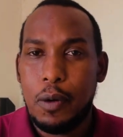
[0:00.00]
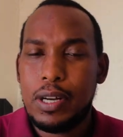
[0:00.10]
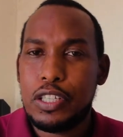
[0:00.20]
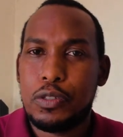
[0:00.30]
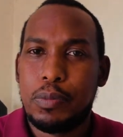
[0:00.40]
I
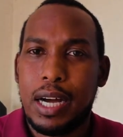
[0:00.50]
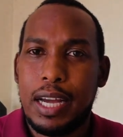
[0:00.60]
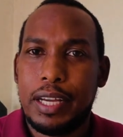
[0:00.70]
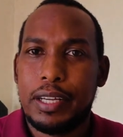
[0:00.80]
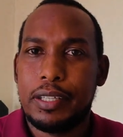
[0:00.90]
wanted to
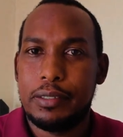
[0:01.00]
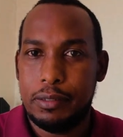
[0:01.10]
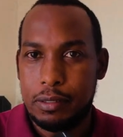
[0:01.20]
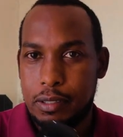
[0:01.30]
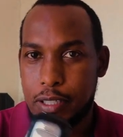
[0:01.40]
buy
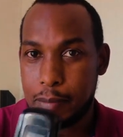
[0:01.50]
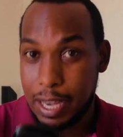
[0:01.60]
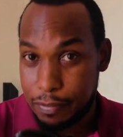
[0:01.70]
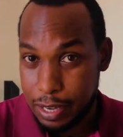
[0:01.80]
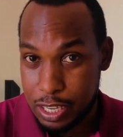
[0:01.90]
the
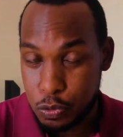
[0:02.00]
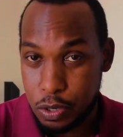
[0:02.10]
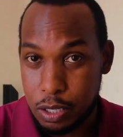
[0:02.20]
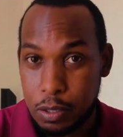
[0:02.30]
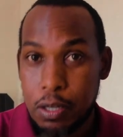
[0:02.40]
MiFi as
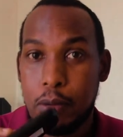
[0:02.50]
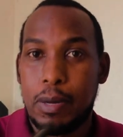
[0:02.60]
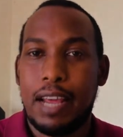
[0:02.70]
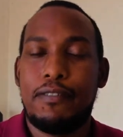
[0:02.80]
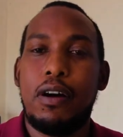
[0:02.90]
well,
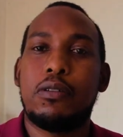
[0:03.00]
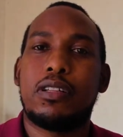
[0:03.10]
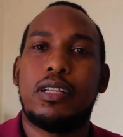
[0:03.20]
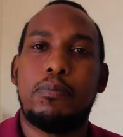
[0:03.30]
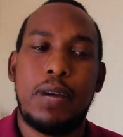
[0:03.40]
but I
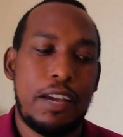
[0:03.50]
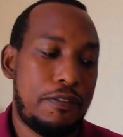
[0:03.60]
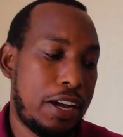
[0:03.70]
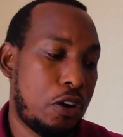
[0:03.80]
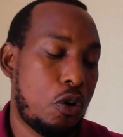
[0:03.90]
found out that
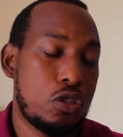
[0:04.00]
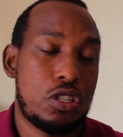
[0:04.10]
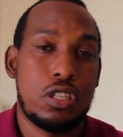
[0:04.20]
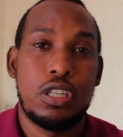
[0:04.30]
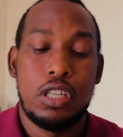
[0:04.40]
MiFi
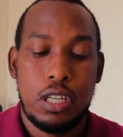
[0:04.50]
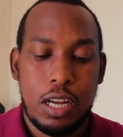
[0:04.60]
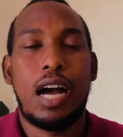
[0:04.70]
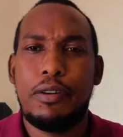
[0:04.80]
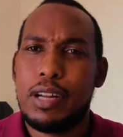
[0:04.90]
cost
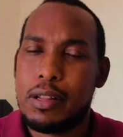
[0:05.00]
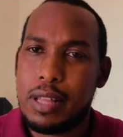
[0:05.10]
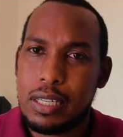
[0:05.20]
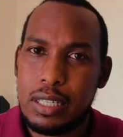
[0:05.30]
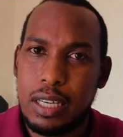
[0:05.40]

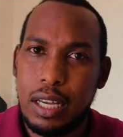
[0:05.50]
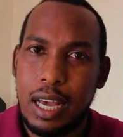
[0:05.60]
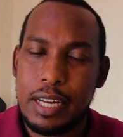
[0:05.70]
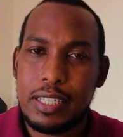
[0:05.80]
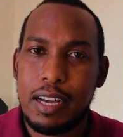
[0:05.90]

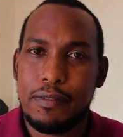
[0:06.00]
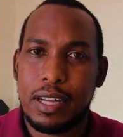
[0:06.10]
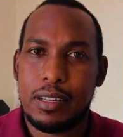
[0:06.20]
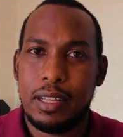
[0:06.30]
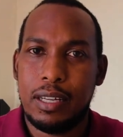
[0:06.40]
130k. I didn't have
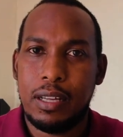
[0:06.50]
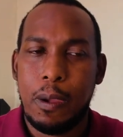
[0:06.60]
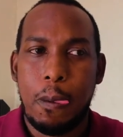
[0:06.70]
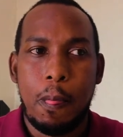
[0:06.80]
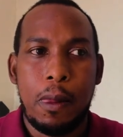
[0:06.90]
that then,
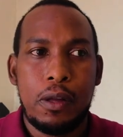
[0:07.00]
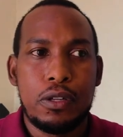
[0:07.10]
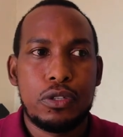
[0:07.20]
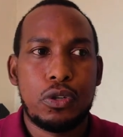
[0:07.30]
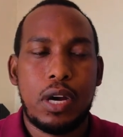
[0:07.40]

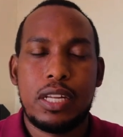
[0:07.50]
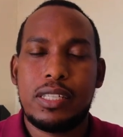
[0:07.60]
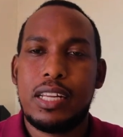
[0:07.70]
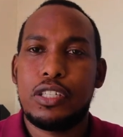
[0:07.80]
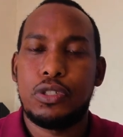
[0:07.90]
so I
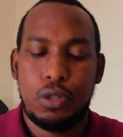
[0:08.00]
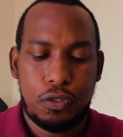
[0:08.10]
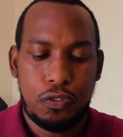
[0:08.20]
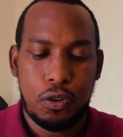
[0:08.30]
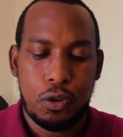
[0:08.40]
decided to
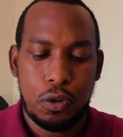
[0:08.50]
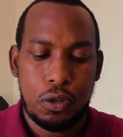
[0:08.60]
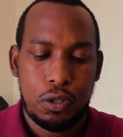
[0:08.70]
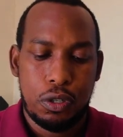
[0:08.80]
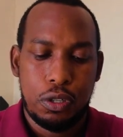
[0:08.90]
look
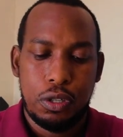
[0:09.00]
for